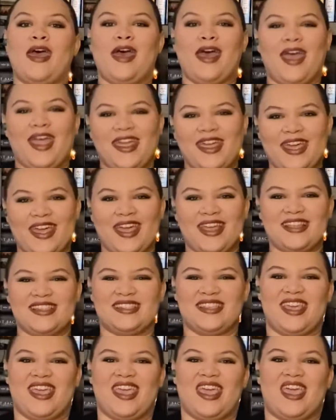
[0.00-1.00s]
Hi guys,
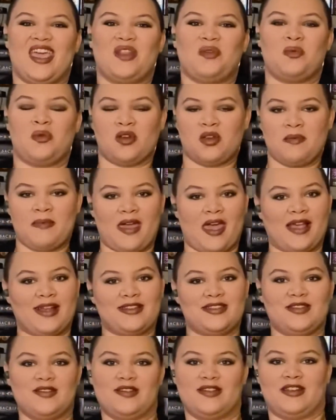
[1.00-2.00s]
and welcome back
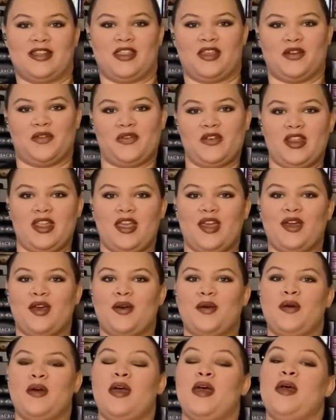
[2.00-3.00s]
to another
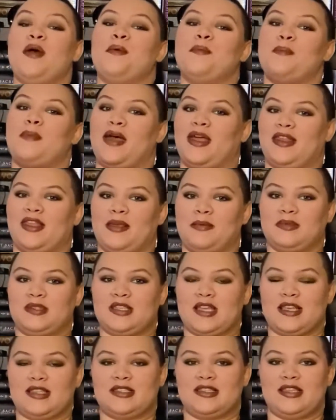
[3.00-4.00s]
video. My name's
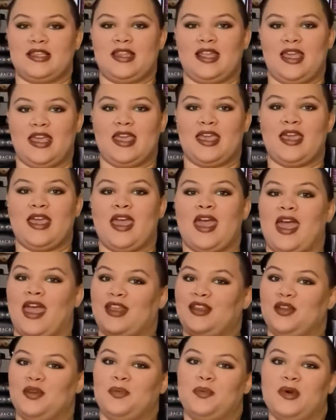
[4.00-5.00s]
Destiny. I
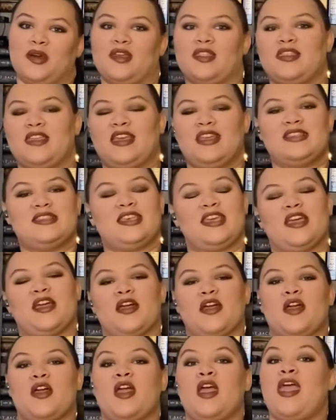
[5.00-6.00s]
do book things
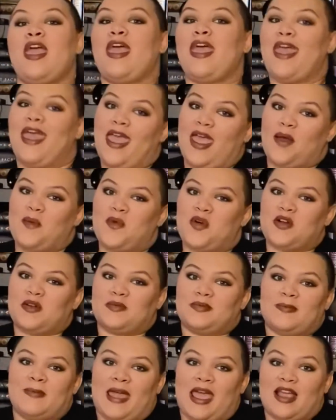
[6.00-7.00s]
here, and
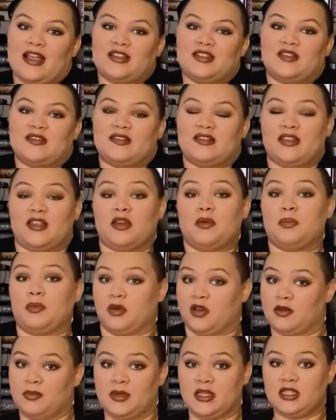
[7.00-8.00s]
welcome back to another
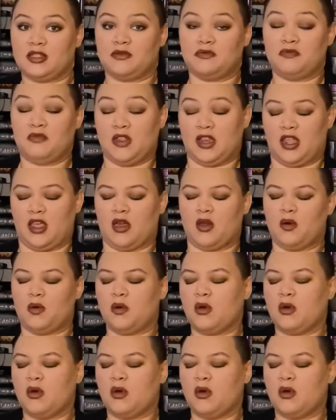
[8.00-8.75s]
Bookmas video.